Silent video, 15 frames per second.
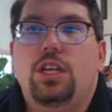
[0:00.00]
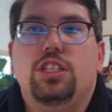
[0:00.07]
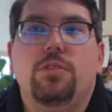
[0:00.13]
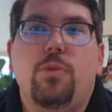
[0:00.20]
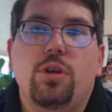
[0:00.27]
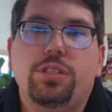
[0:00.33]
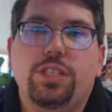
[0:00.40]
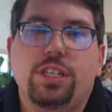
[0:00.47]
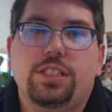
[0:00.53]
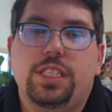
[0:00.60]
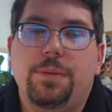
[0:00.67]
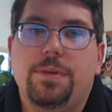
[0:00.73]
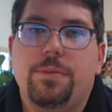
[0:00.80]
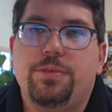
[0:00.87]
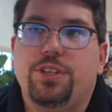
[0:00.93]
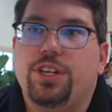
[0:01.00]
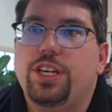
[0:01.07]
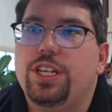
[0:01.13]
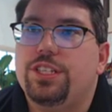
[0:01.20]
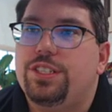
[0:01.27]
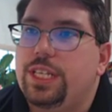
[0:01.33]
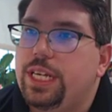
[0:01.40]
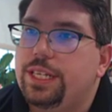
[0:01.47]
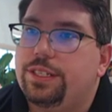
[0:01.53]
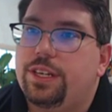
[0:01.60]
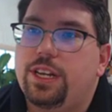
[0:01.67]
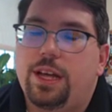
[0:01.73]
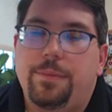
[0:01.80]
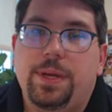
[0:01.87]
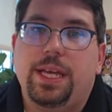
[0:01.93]
So most of your symptoms you're going to see is
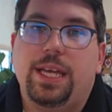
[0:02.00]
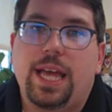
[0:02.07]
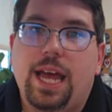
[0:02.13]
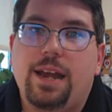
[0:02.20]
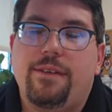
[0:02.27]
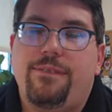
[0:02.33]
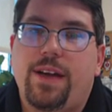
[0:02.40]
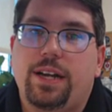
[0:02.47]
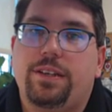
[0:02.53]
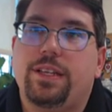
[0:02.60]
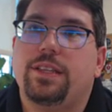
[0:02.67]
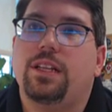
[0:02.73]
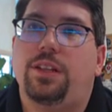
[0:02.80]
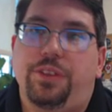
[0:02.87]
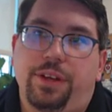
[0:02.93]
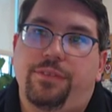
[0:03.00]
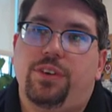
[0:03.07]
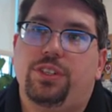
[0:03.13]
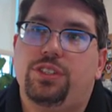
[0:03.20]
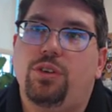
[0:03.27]
going to be again affecting the liver.